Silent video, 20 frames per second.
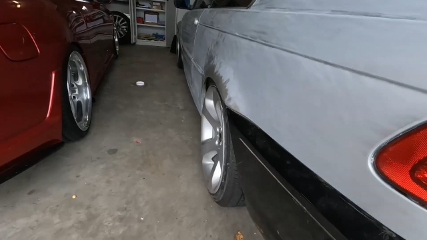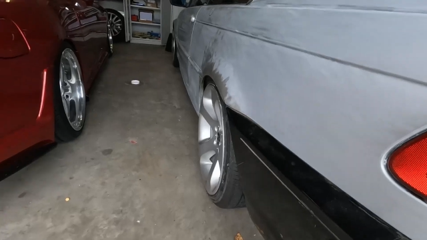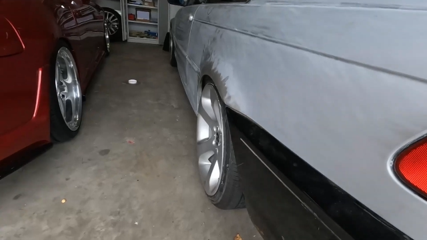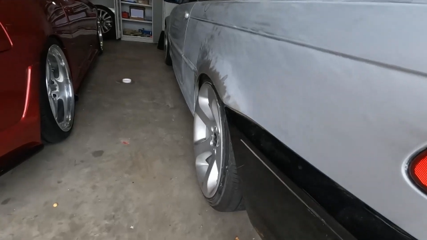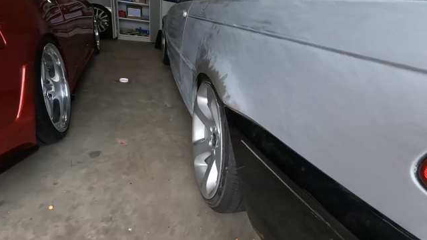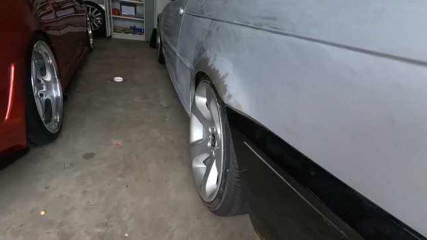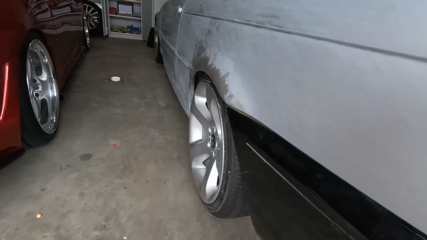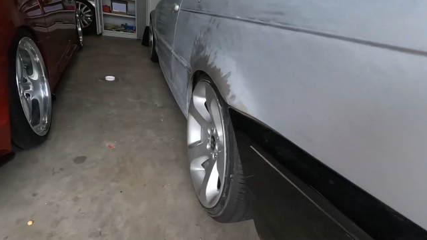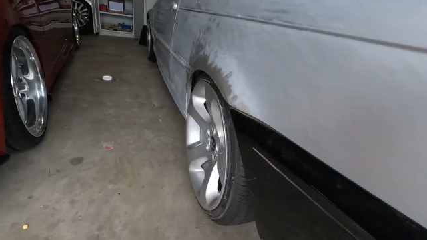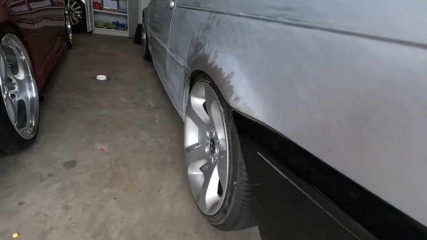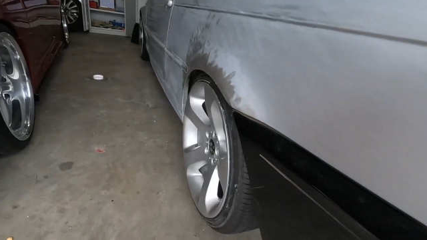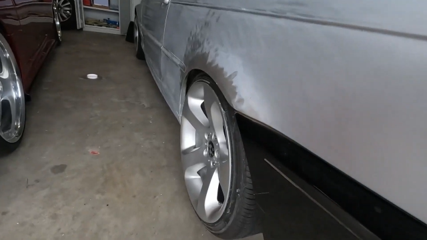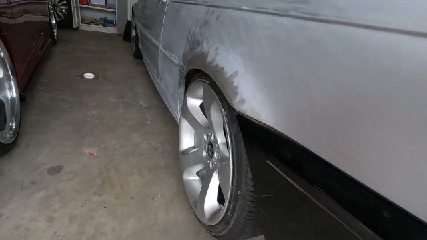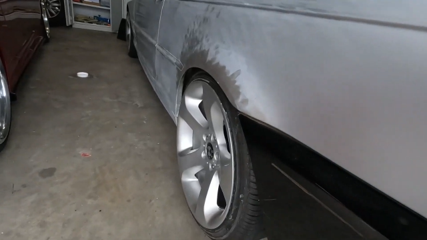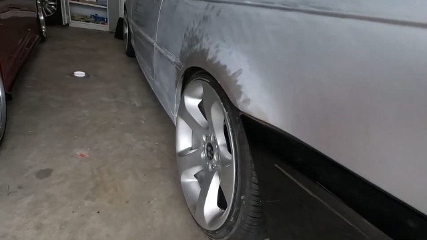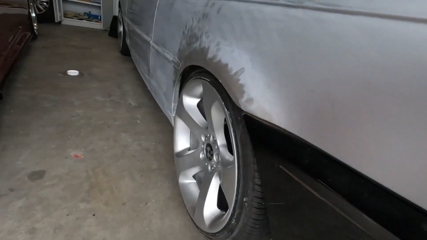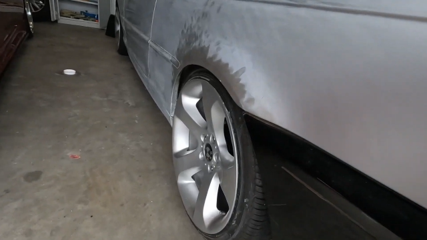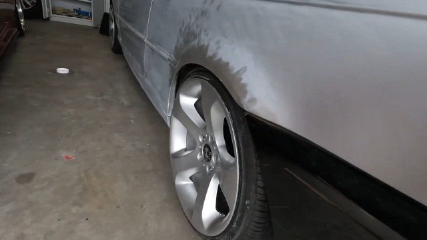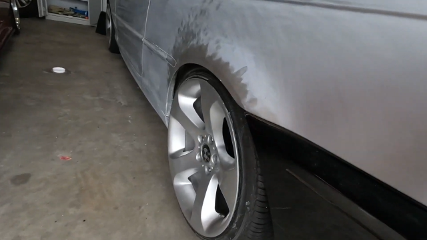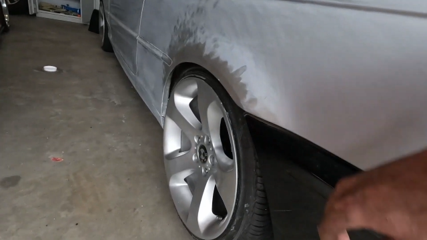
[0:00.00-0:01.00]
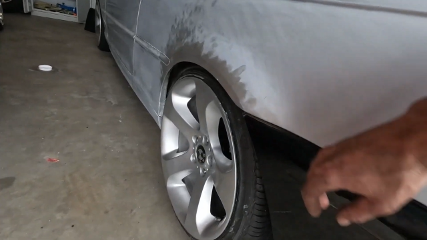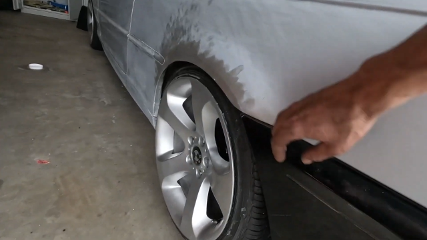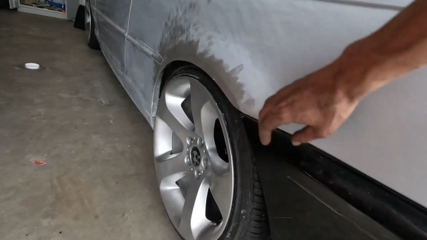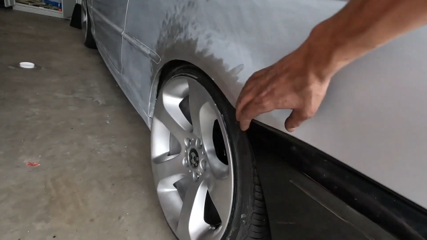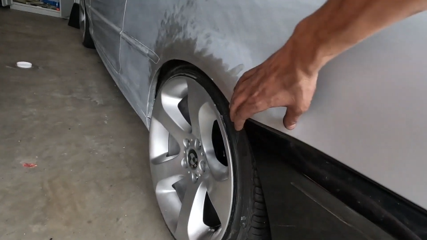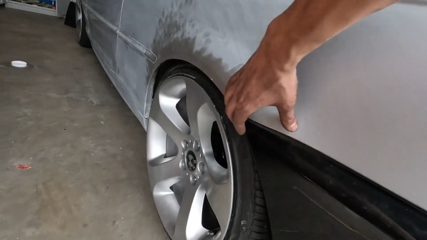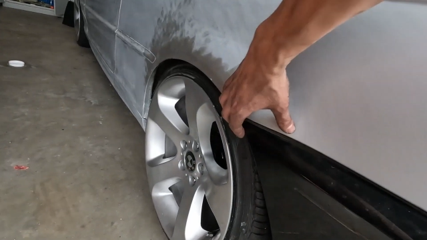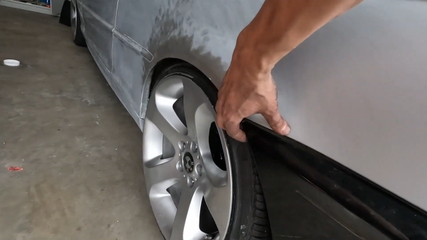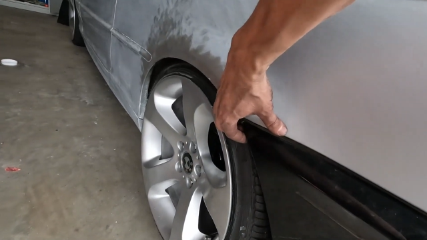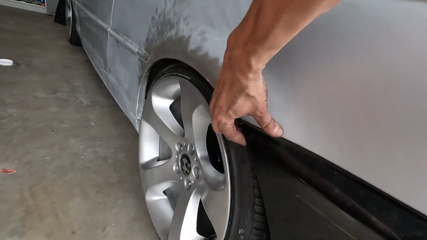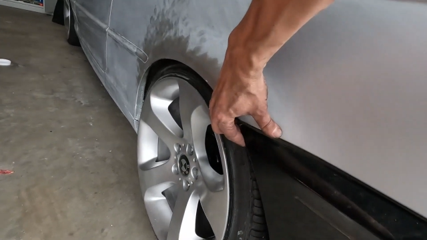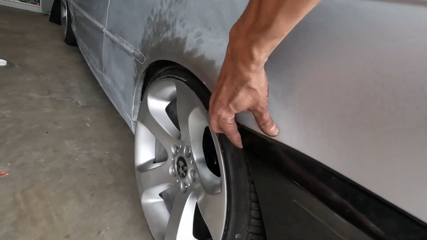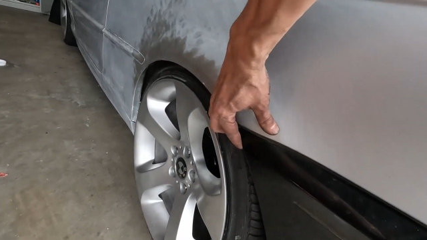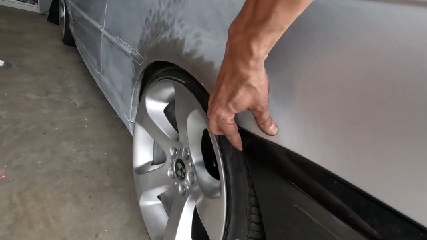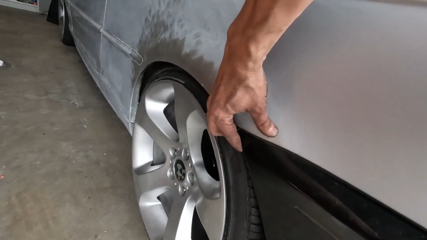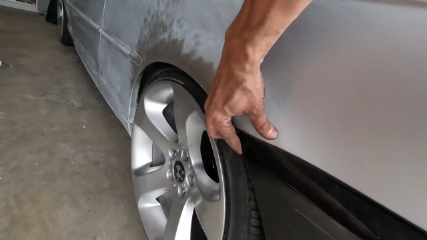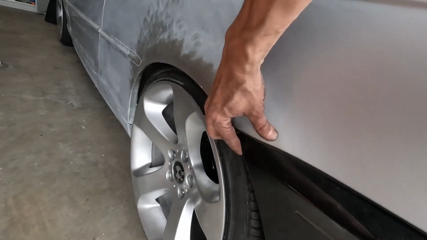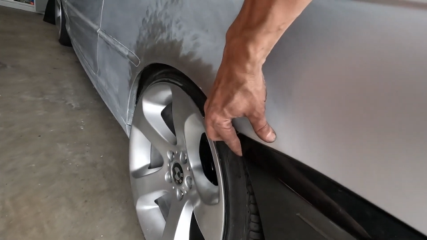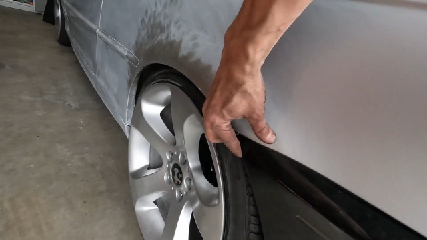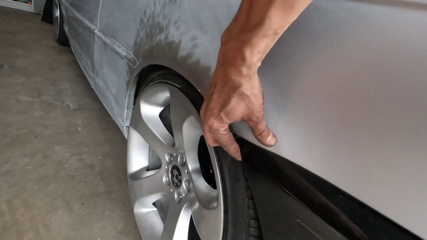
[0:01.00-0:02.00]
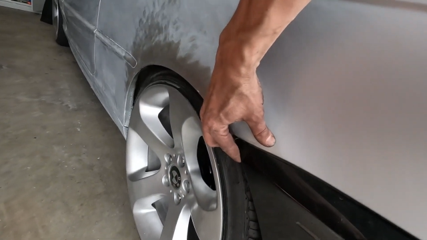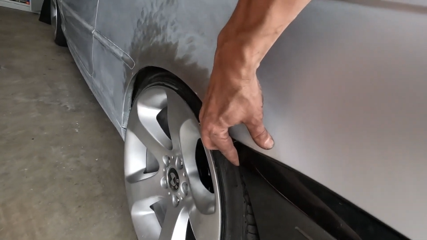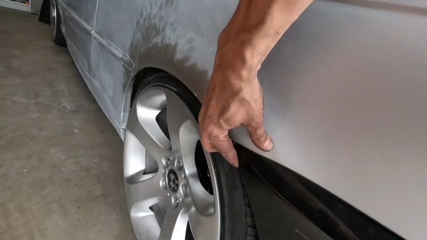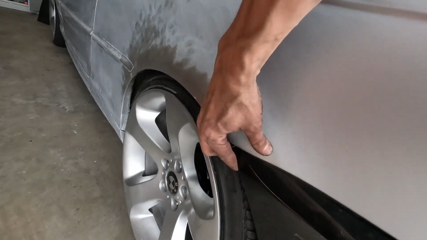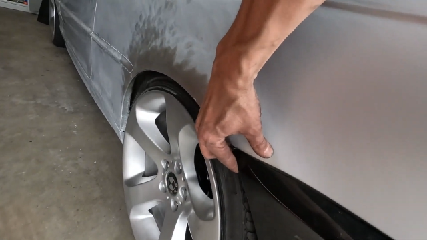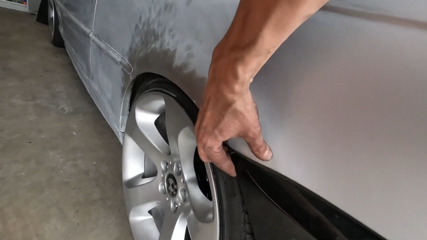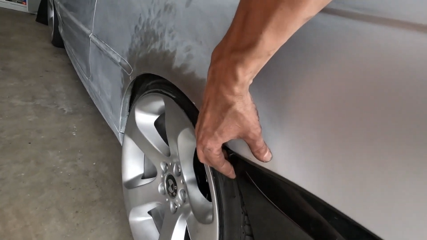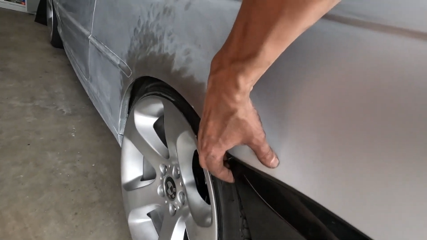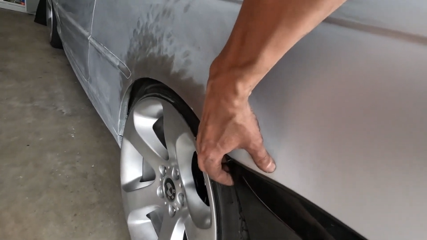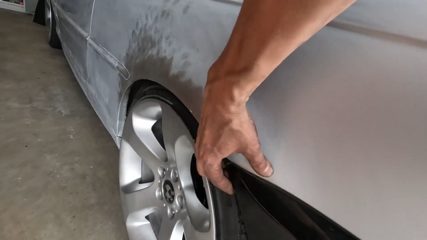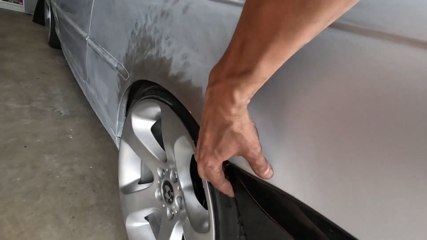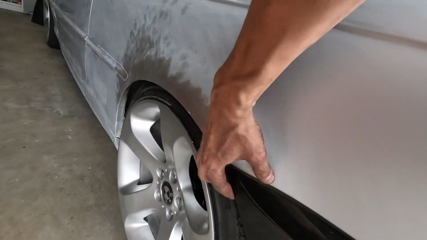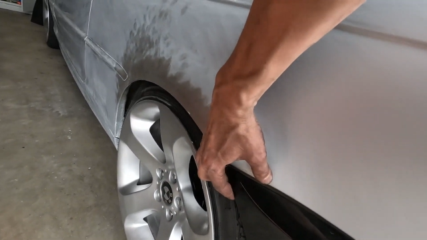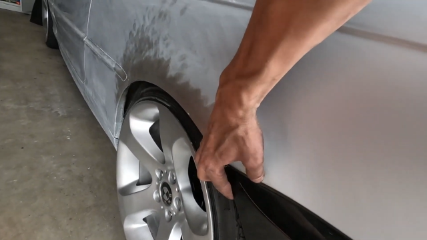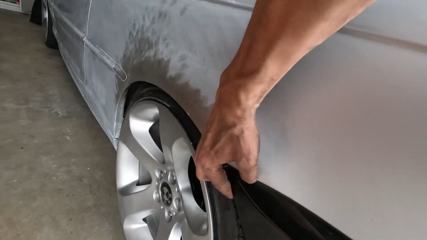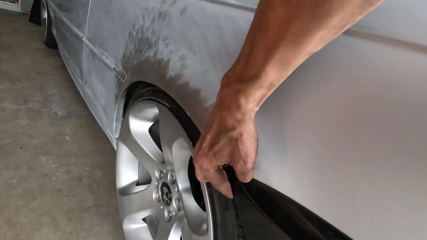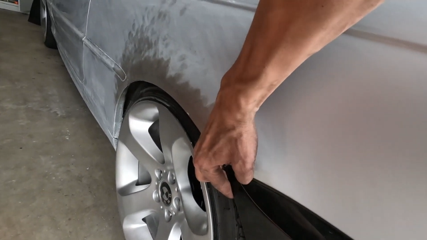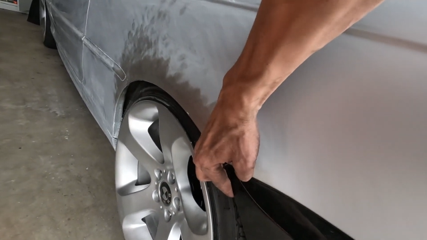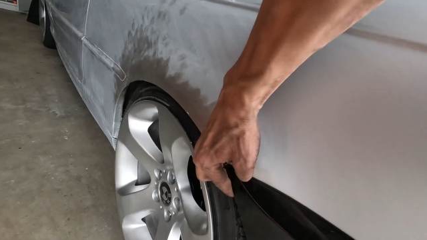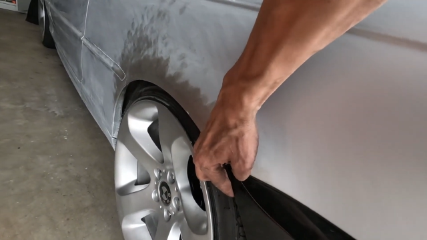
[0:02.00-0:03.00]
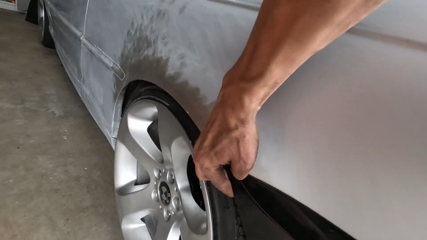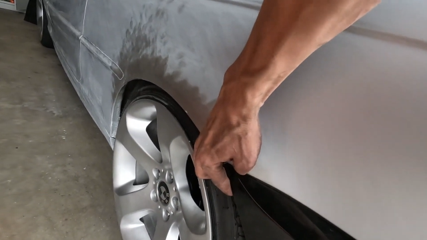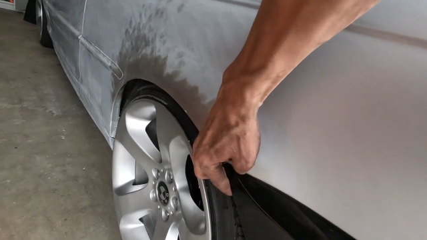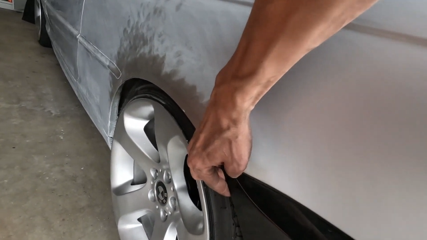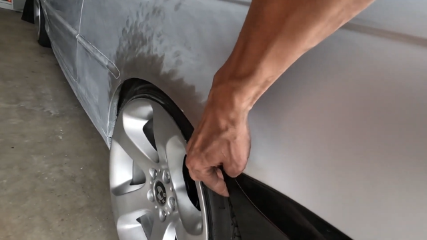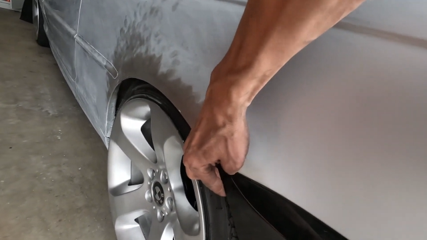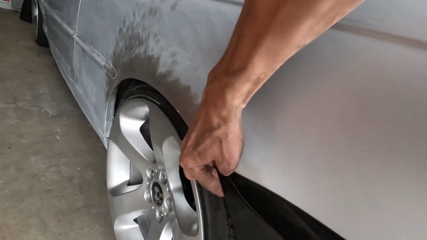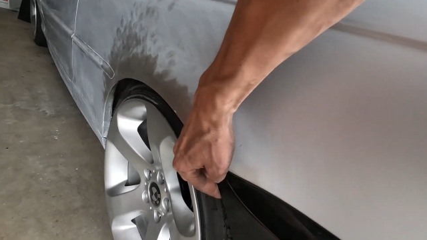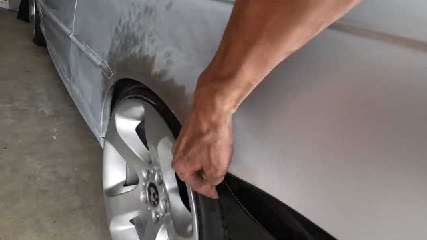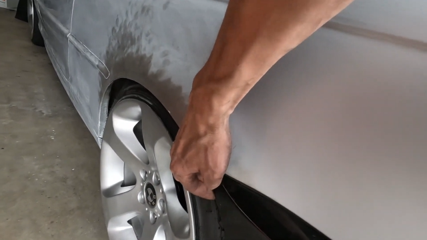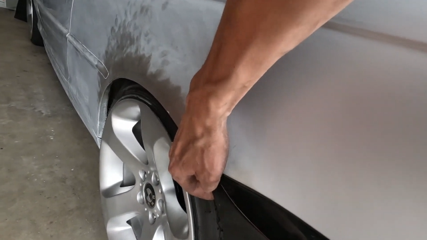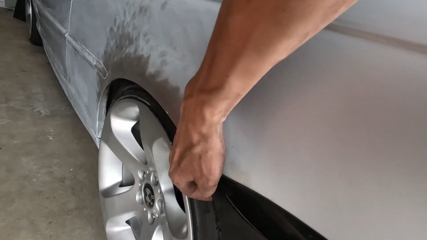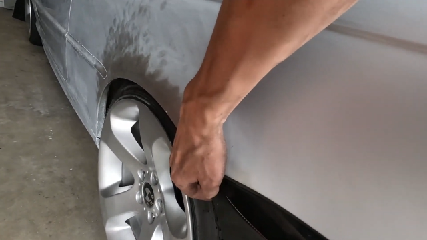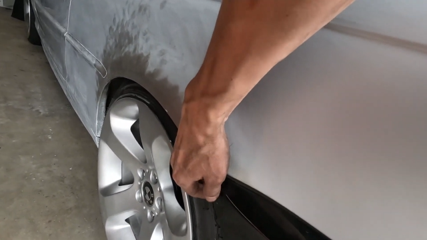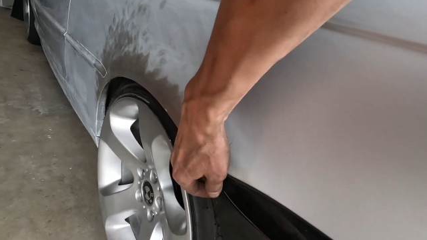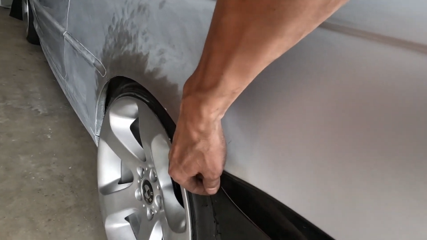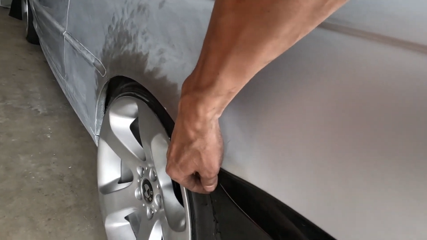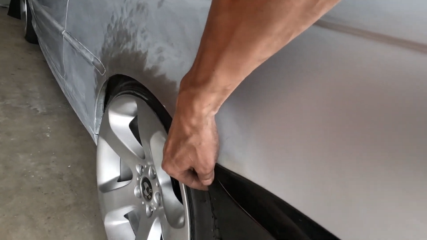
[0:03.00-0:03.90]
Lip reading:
(no speaker visible)